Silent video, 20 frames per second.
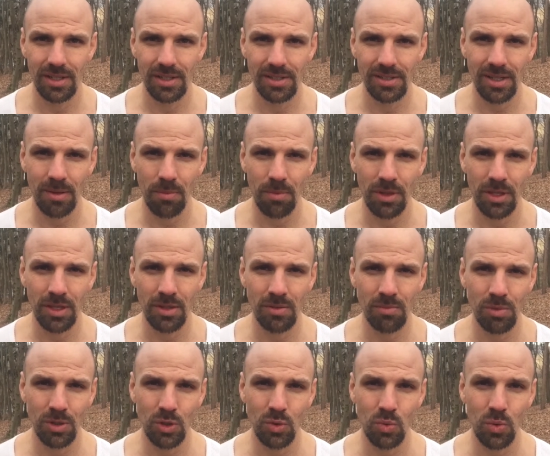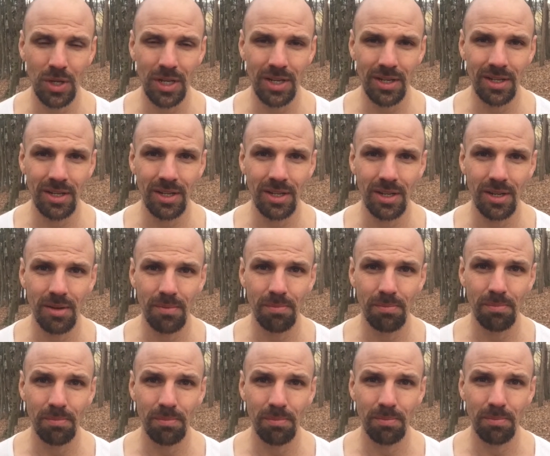Something between
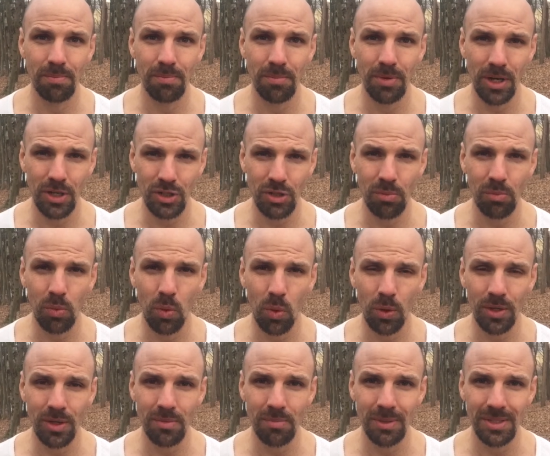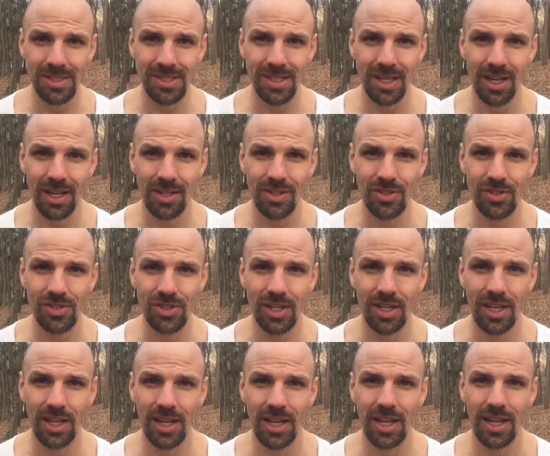pressure point massage
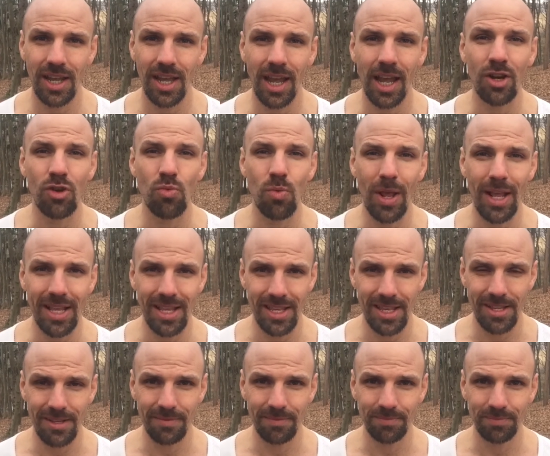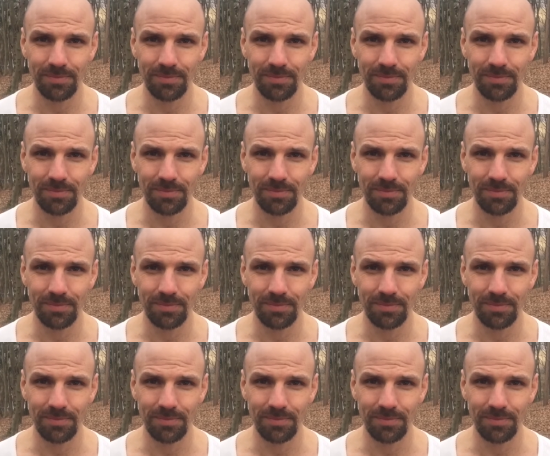and Reiki.